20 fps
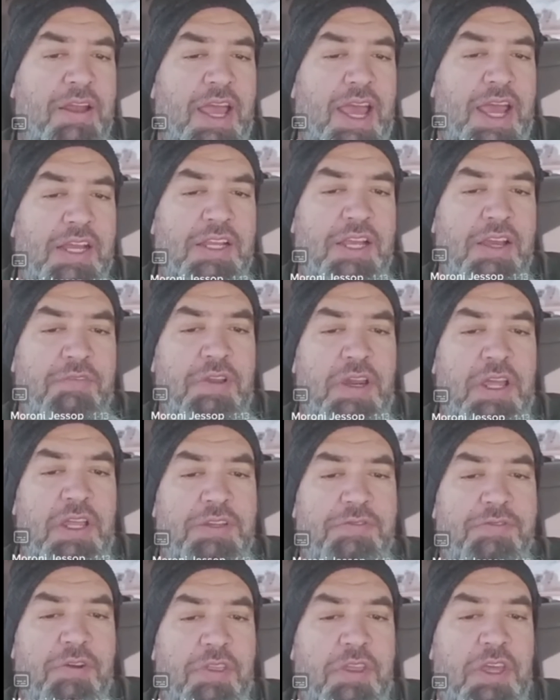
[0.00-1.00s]

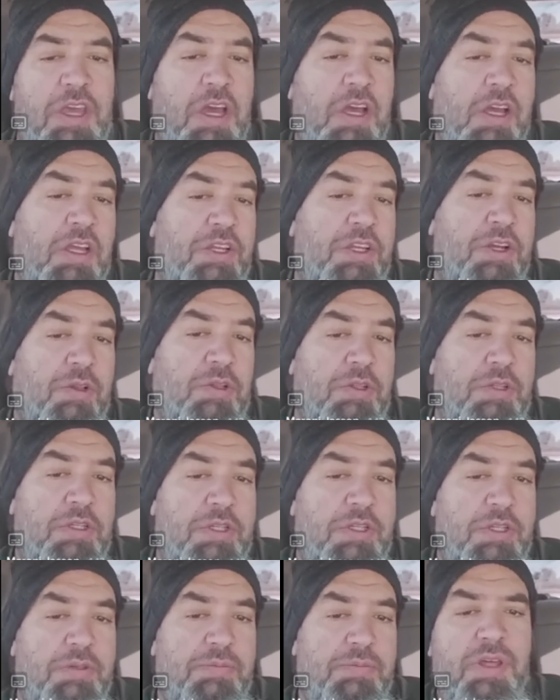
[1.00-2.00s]
activities for the young
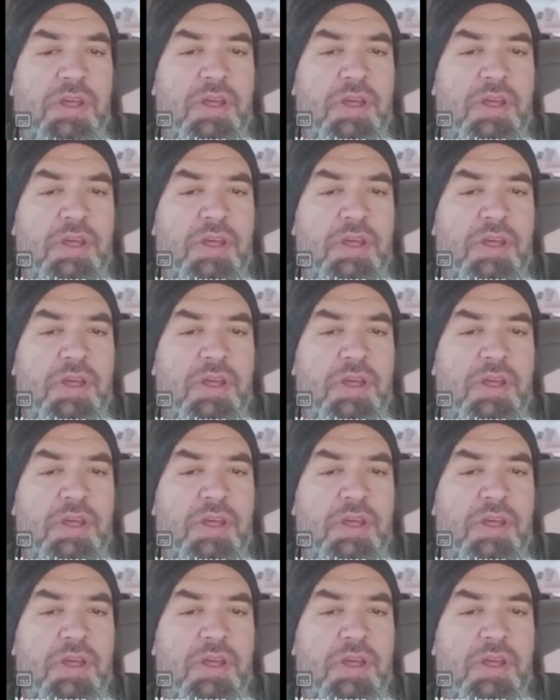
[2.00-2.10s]
adults.